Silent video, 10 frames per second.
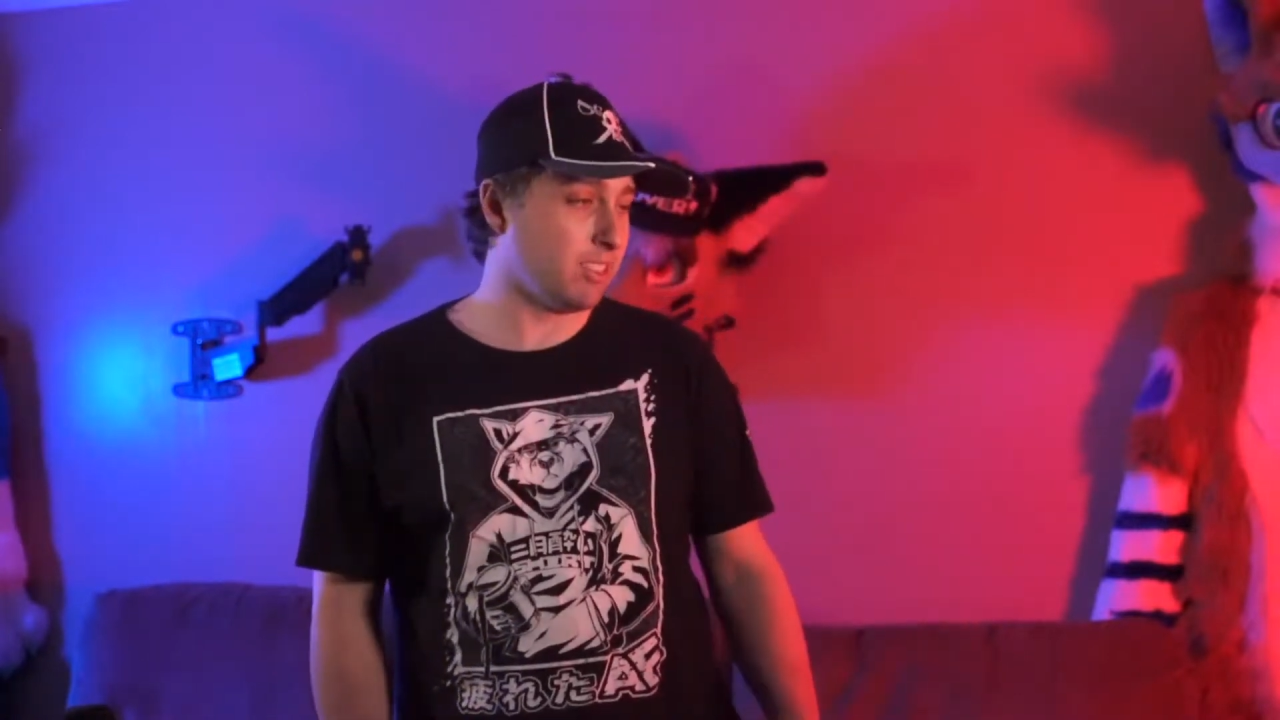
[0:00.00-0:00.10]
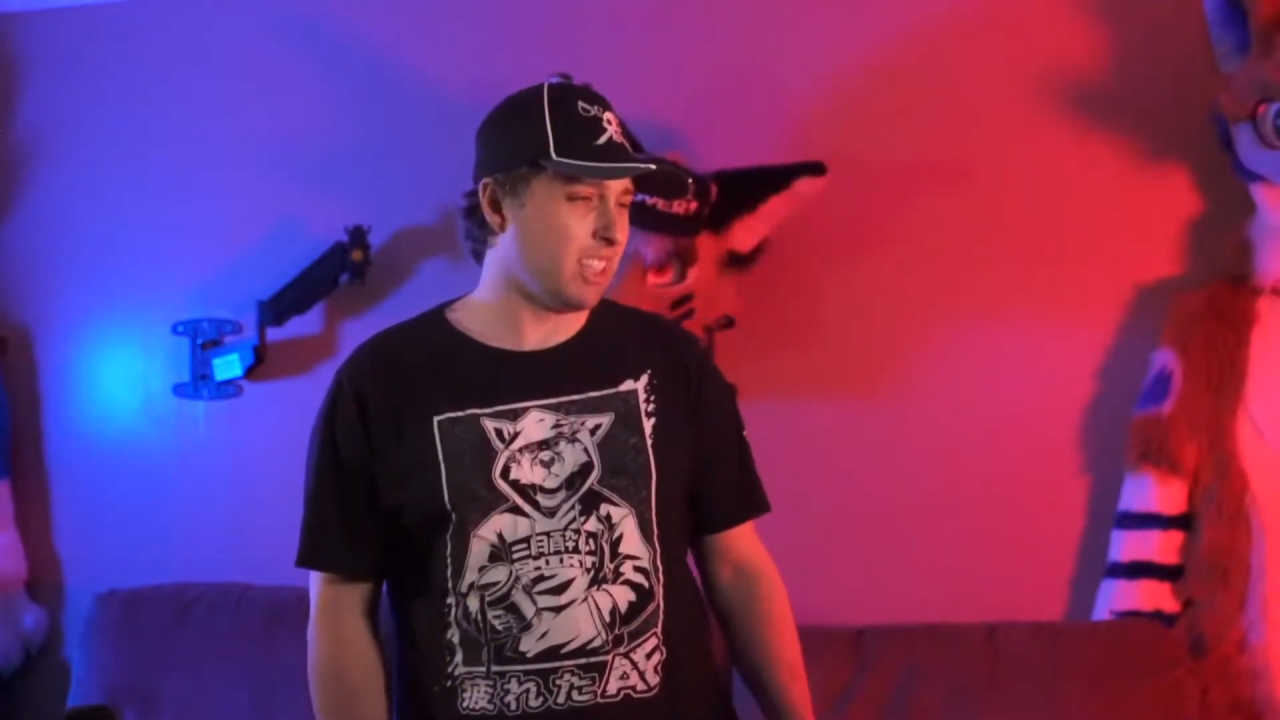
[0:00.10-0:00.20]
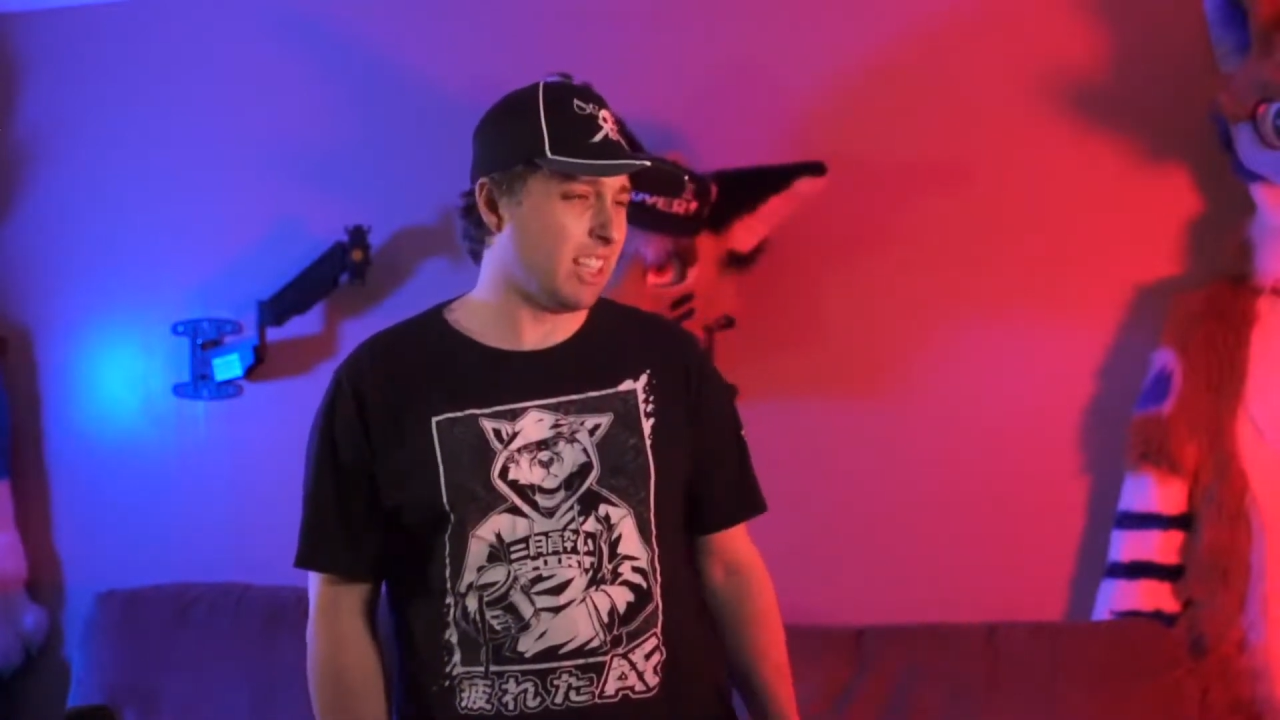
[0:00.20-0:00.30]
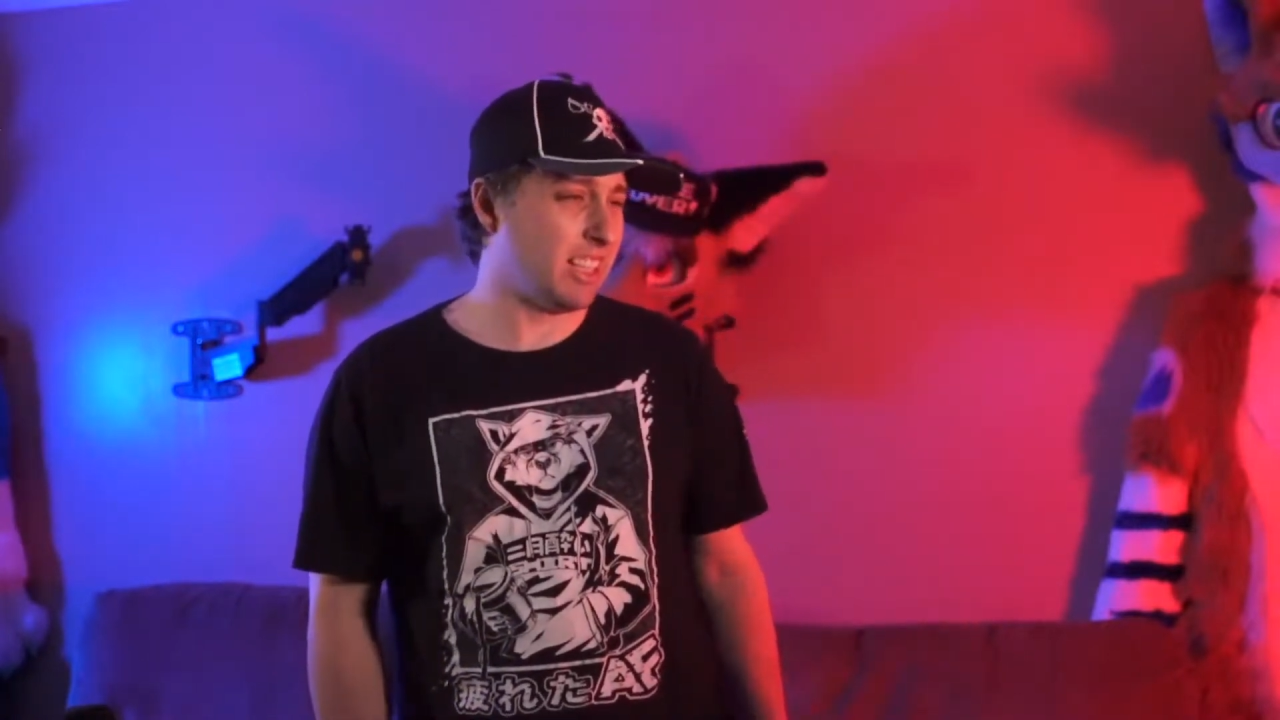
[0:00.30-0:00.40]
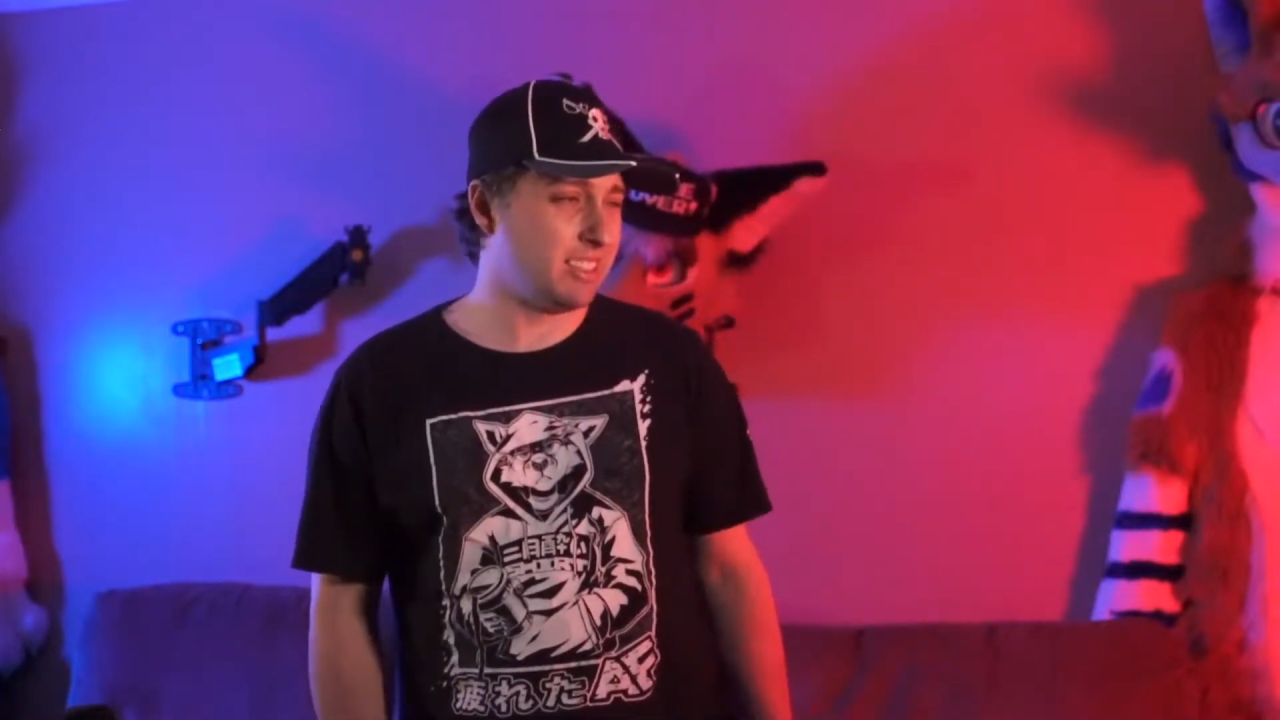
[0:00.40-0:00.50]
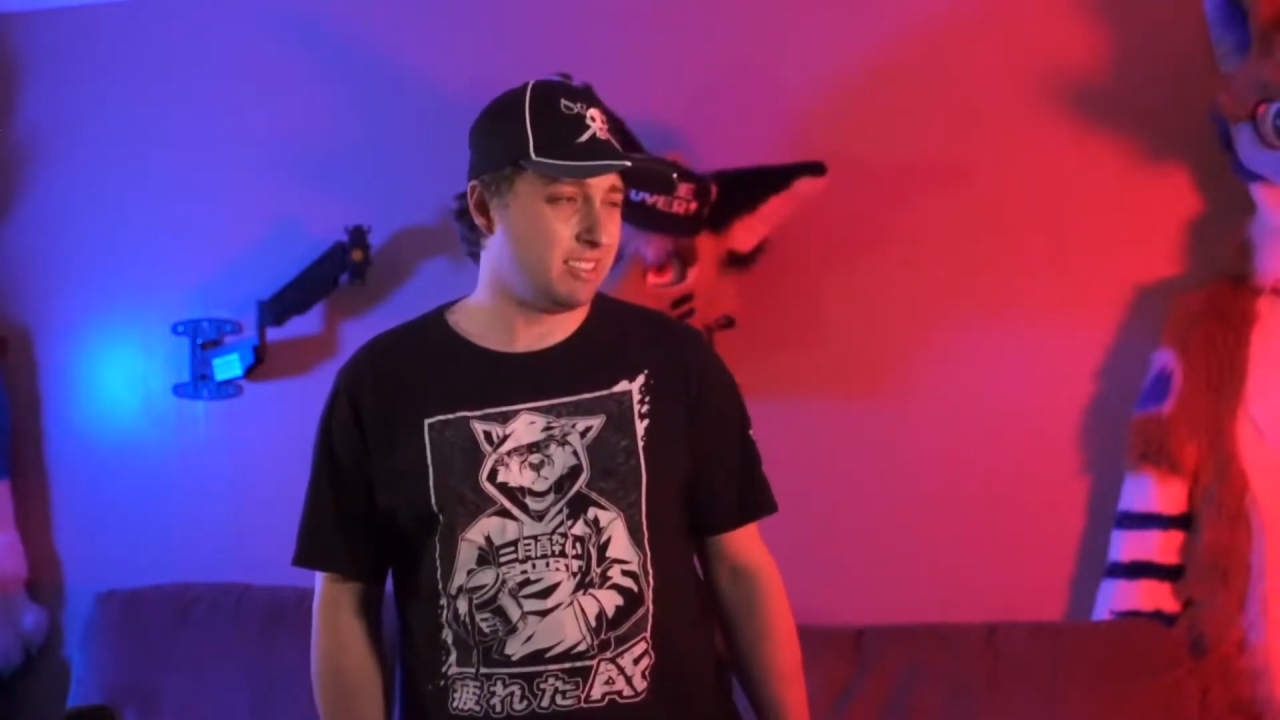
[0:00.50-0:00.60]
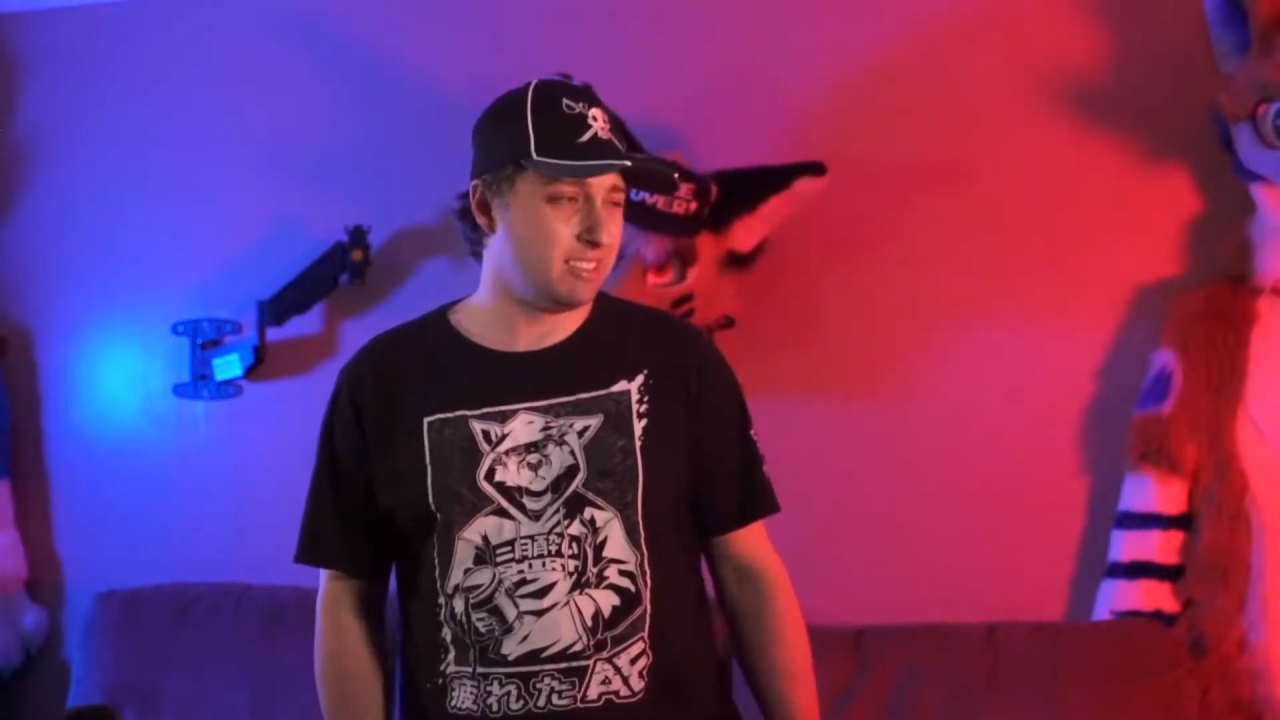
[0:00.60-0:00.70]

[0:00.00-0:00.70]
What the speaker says: lot.